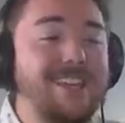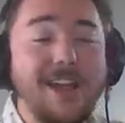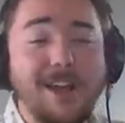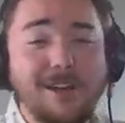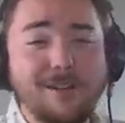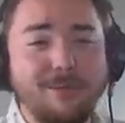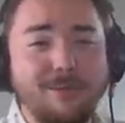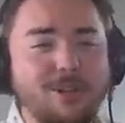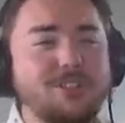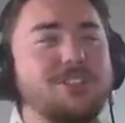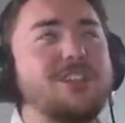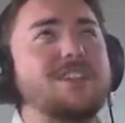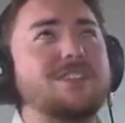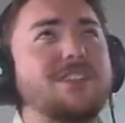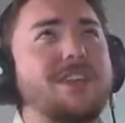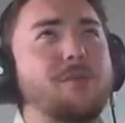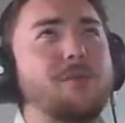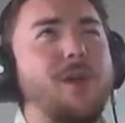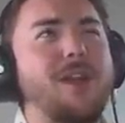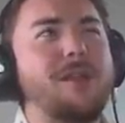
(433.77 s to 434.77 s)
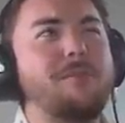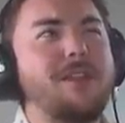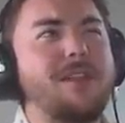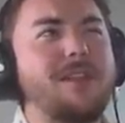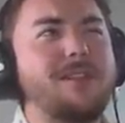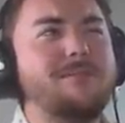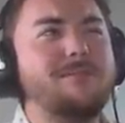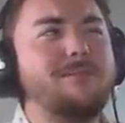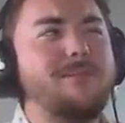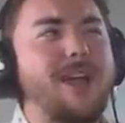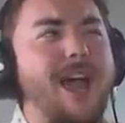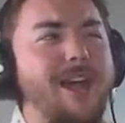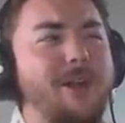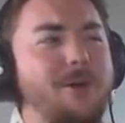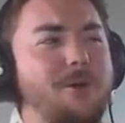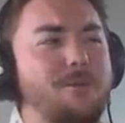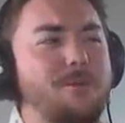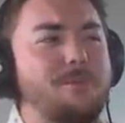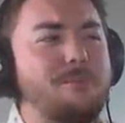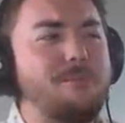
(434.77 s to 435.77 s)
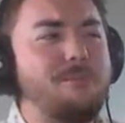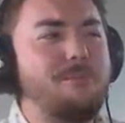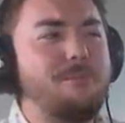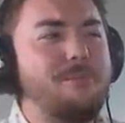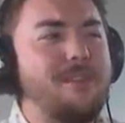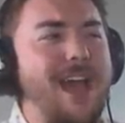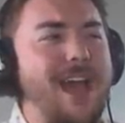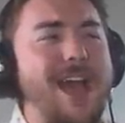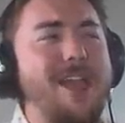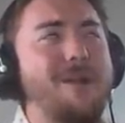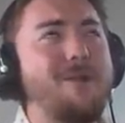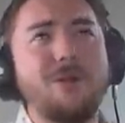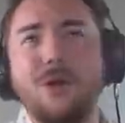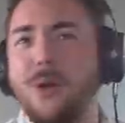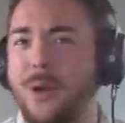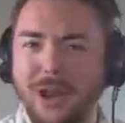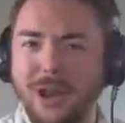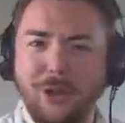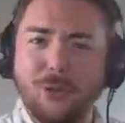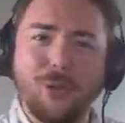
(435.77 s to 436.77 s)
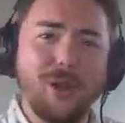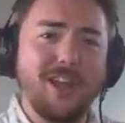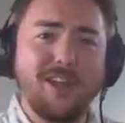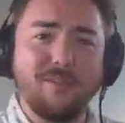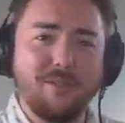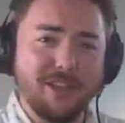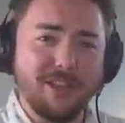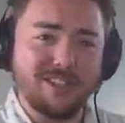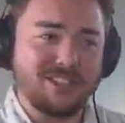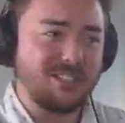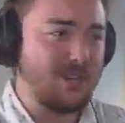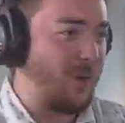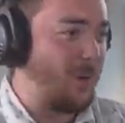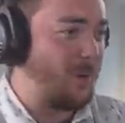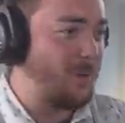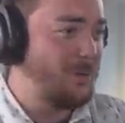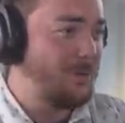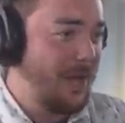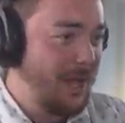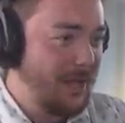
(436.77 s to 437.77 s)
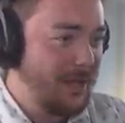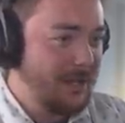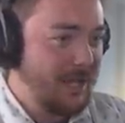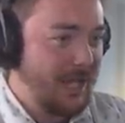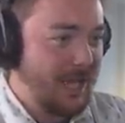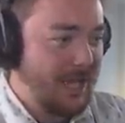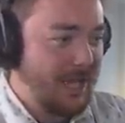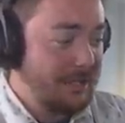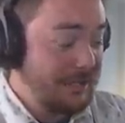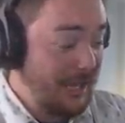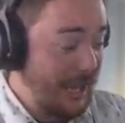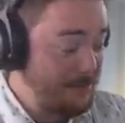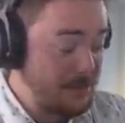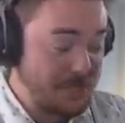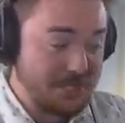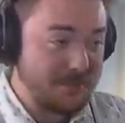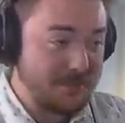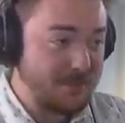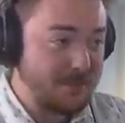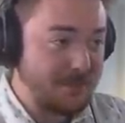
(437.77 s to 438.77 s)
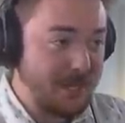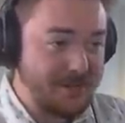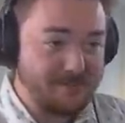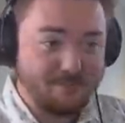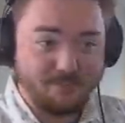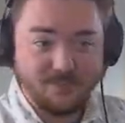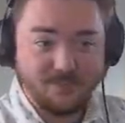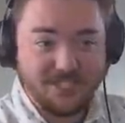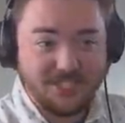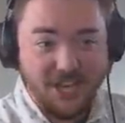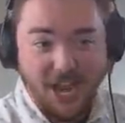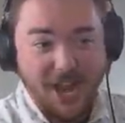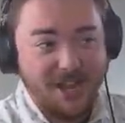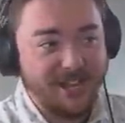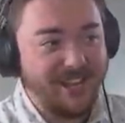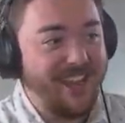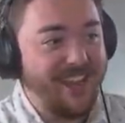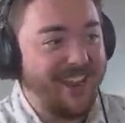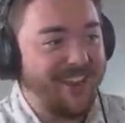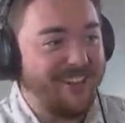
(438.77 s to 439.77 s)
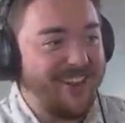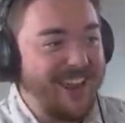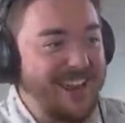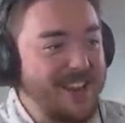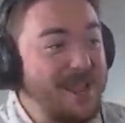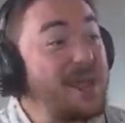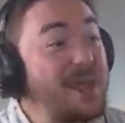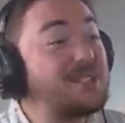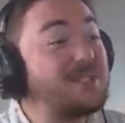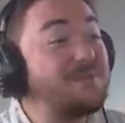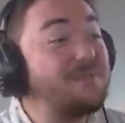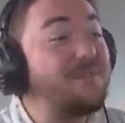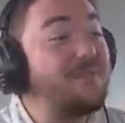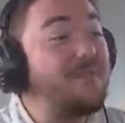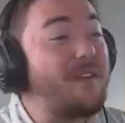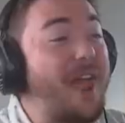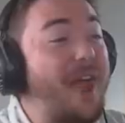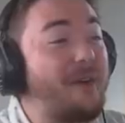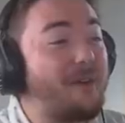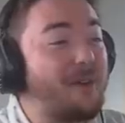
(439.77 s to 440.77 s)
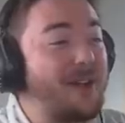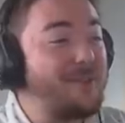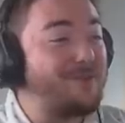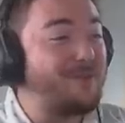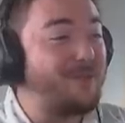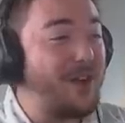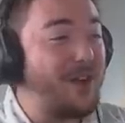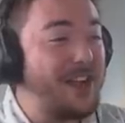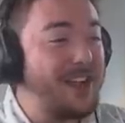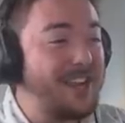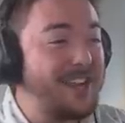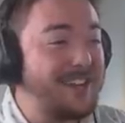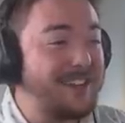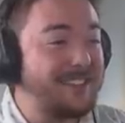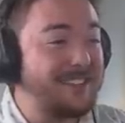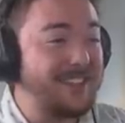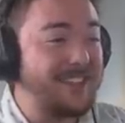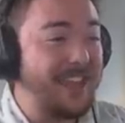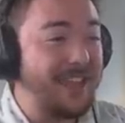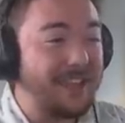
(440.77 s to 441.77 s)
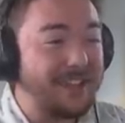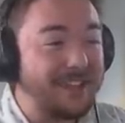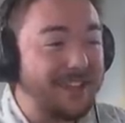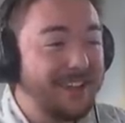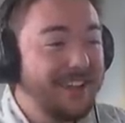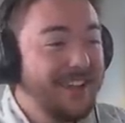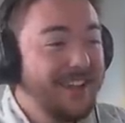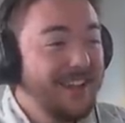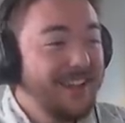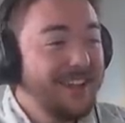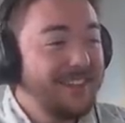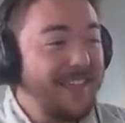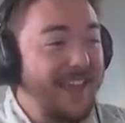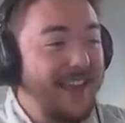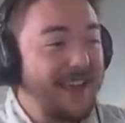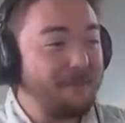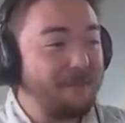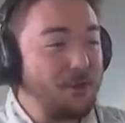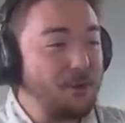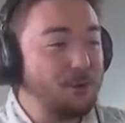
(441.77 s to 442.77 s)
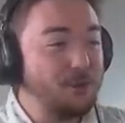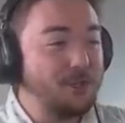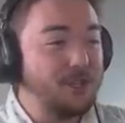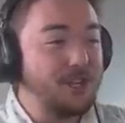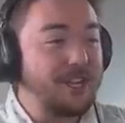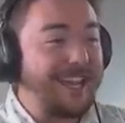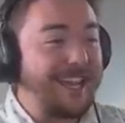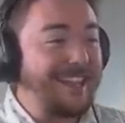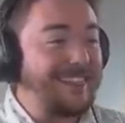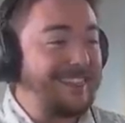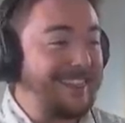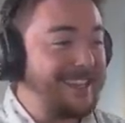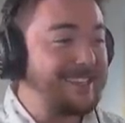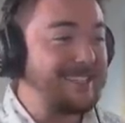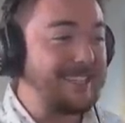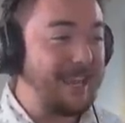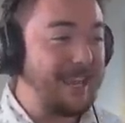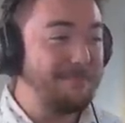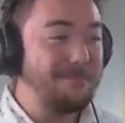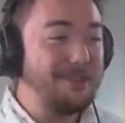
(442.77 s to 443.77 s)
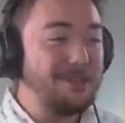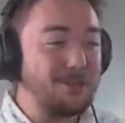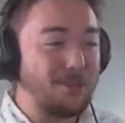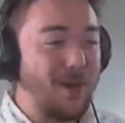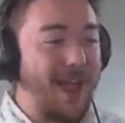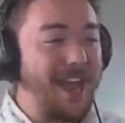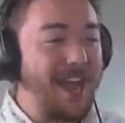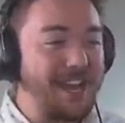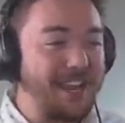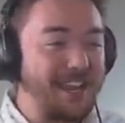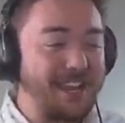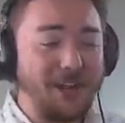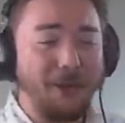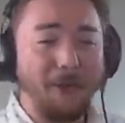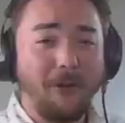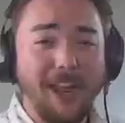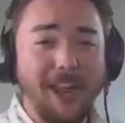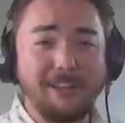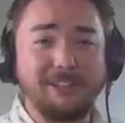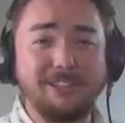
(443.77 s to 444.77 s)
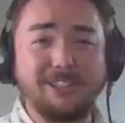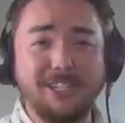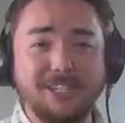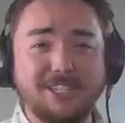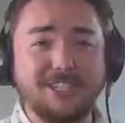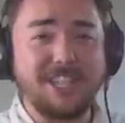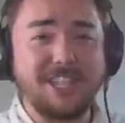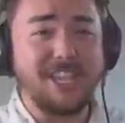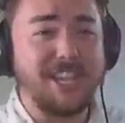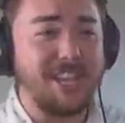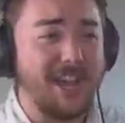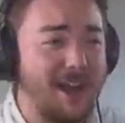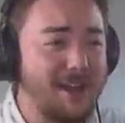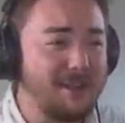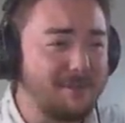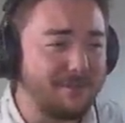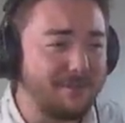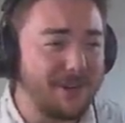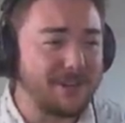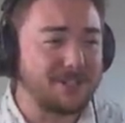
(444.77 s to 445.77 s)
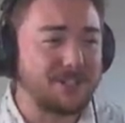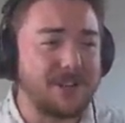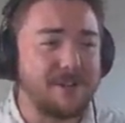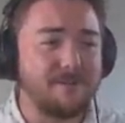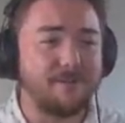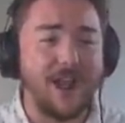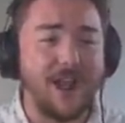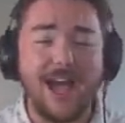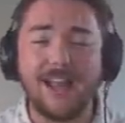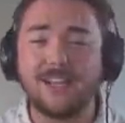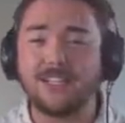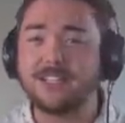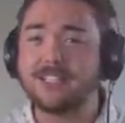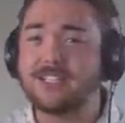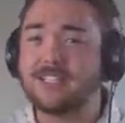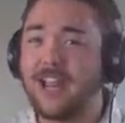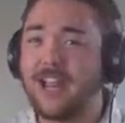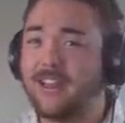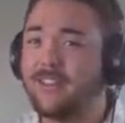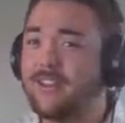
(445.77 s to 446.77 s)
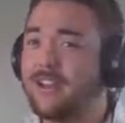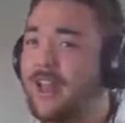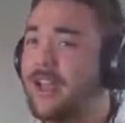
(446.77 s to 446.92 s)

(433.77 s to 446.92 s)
young version. He's like, wait a minute, I don't I don't know how to do any of this, so I'm just gonna stand here. It, it's very funny to think that if you look at this image right here, it's just the young version of Rod just standing there